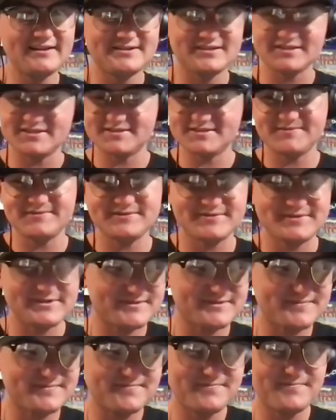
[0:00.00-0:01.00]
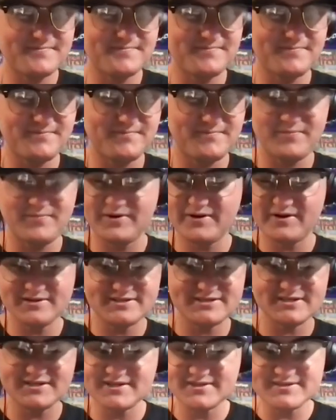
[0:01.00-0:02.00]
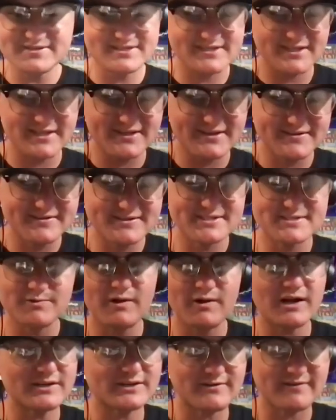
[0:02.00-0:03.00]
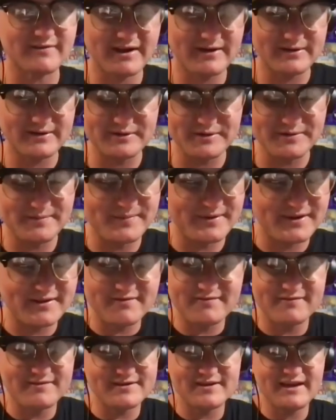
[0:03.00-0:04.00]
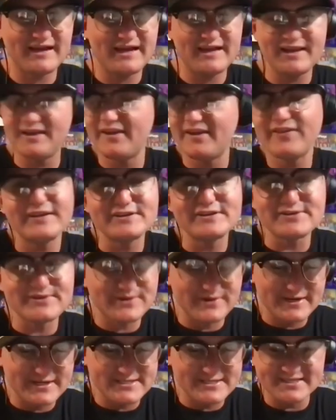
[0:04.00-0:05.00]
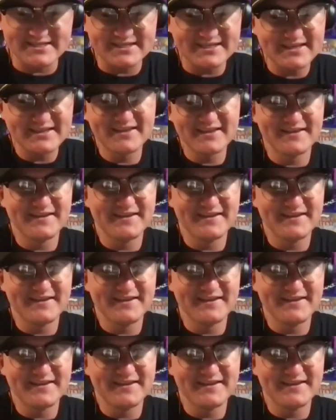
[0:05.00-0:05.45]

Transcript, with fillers: just just put on stilts and just walked around a little bit. What, nothing too crazy.